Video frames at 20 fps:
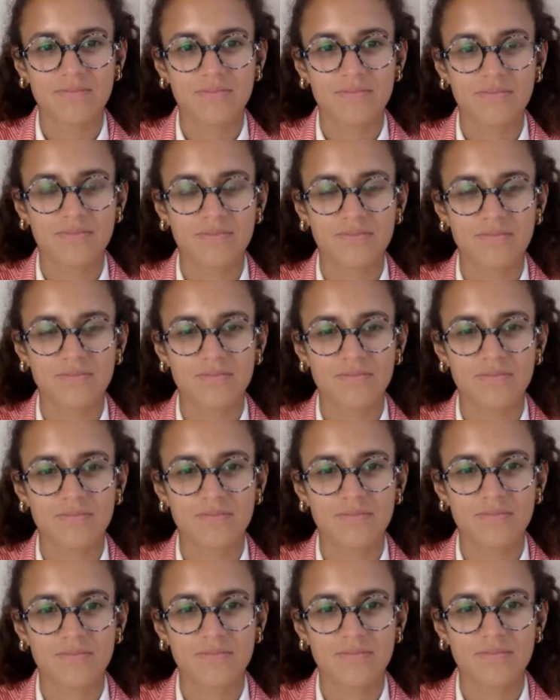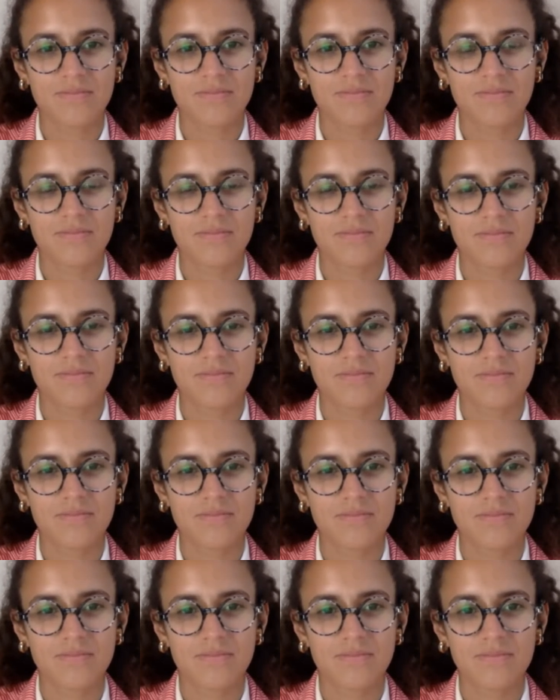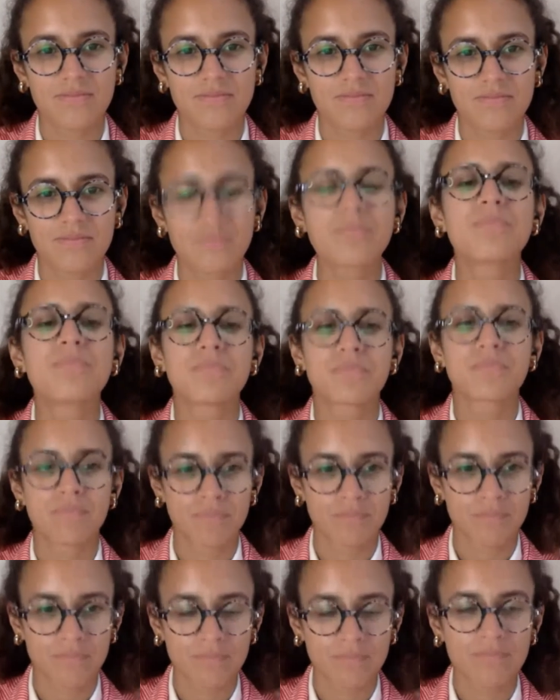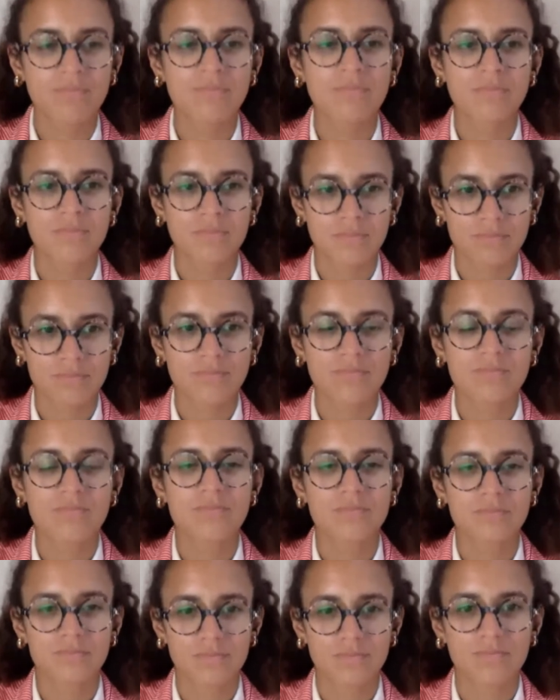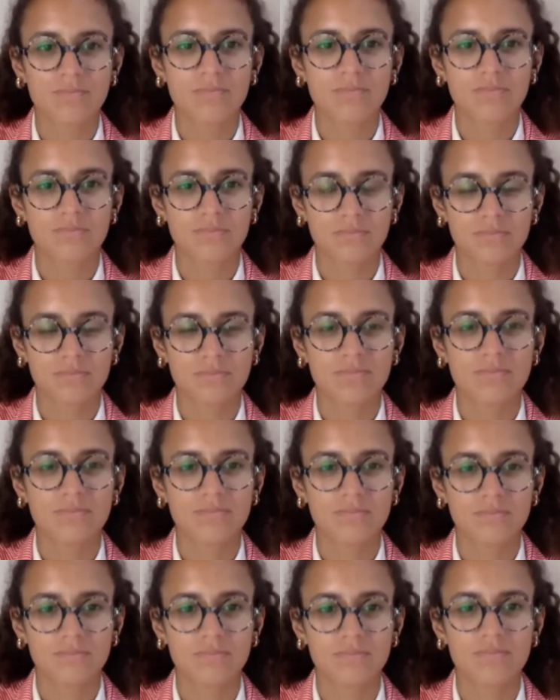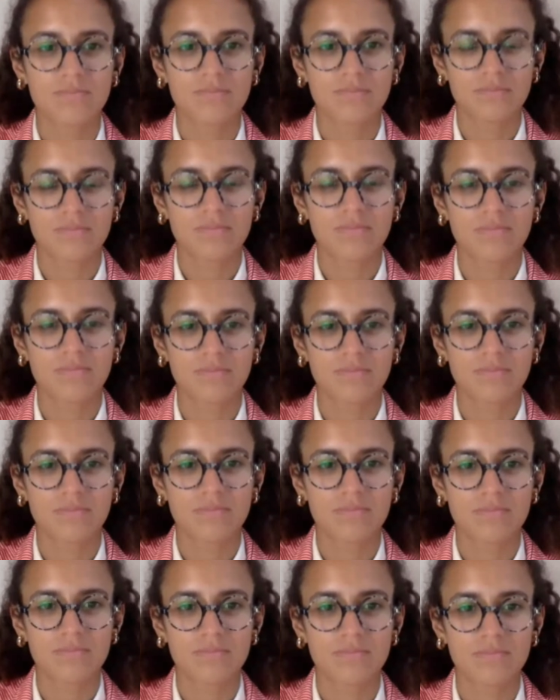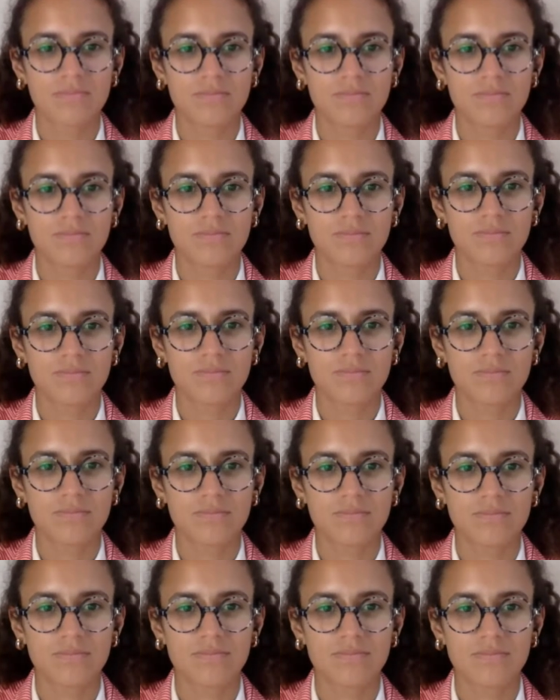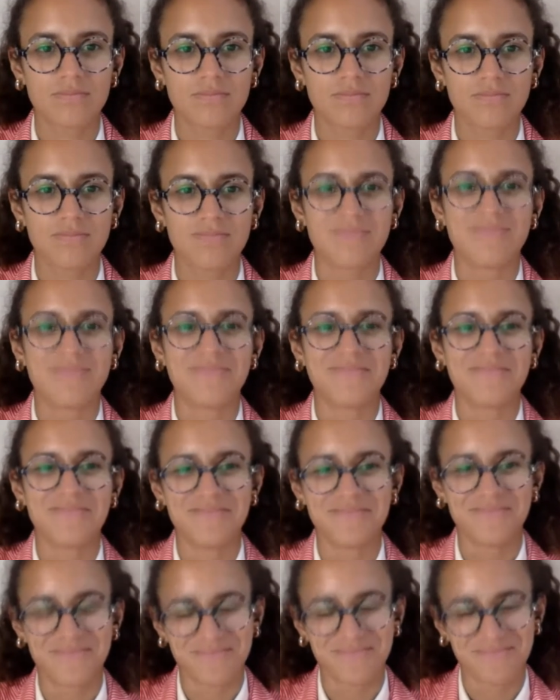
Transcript: No words are spoken by the person on screen.